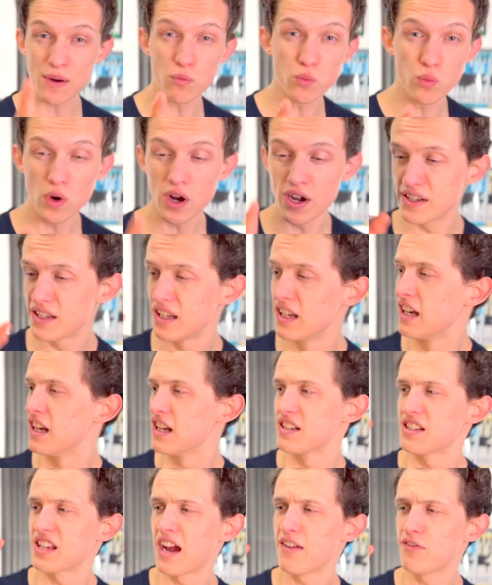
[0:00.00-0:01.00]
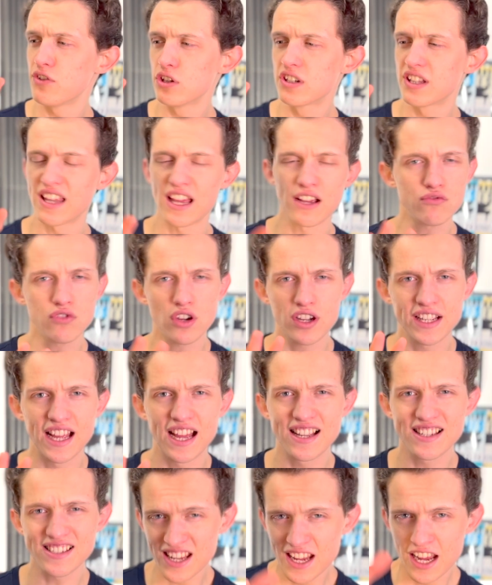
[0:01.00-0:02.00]
1, to have a look at that right
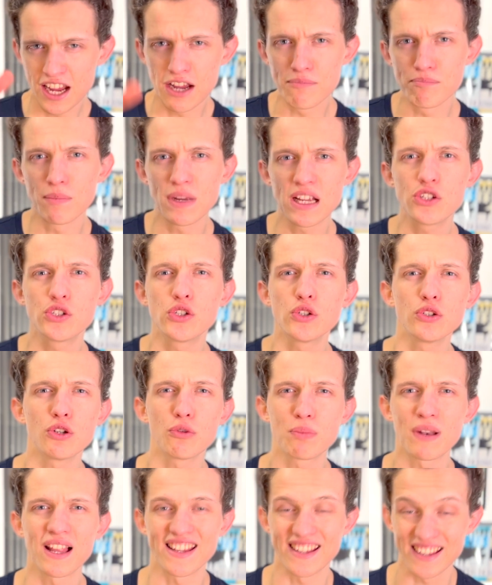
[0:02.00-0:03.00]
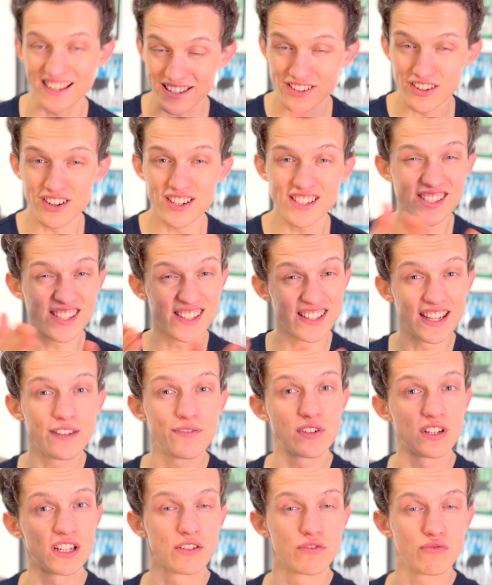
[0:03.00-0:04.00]
hand and make sure you're playing it nice and
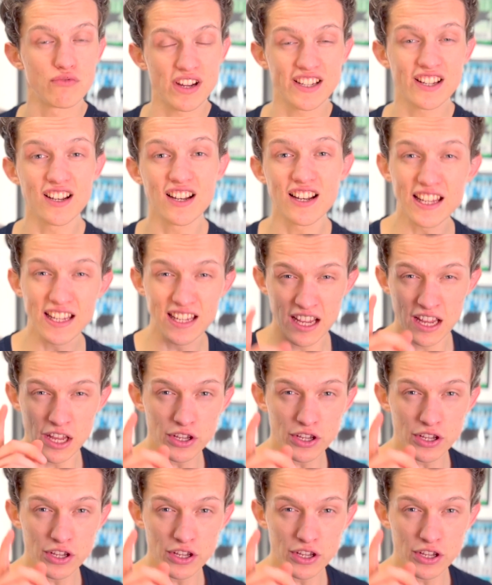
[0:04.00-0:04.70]
evenly and regularly,